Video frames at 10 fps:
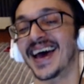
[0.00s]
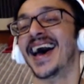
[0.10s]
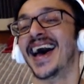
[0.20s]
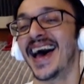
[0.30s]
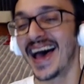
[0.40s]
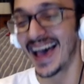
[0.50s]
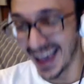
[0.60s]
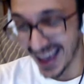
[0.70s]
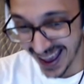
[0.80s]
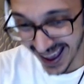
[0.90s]

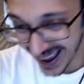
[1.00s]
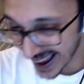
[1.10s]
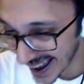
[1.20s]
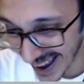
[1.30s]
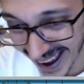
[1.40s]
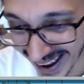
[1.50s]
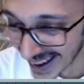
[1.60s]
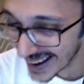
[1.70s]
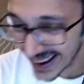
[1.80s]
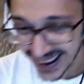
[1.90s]
on water.
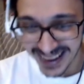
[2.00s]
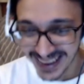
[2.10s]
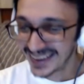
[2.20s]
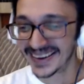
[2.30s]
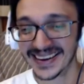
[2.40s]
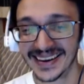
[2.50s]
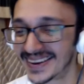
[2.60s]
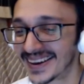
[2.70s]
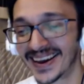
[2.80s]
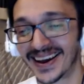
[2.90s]
Not even
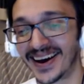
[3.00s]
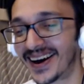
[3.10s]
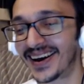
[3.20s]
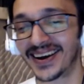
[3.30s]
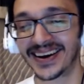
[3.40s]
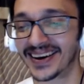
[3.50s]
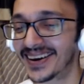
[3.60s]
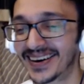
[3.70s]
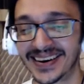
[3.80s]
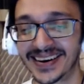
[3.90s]
LN2, just three uh,
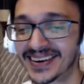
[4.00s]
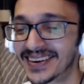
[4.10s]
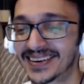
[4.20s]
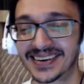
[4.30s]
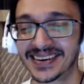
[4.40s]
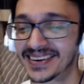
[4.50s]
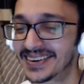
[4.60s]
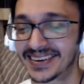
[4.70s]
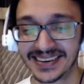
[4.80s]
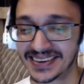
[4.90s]
Fury uh, X's water
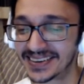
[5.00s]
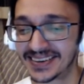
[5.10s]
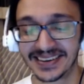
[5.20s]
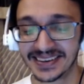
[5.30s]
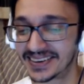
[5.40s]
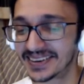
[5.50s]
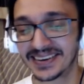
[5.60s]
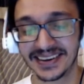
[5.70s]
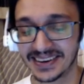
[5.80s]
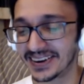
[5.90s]
cooling, tripping OCP
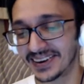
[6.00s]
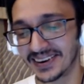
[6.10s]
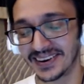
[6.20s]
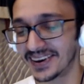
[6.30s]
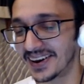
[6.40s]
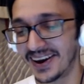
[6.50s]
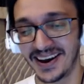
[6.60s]
all over the place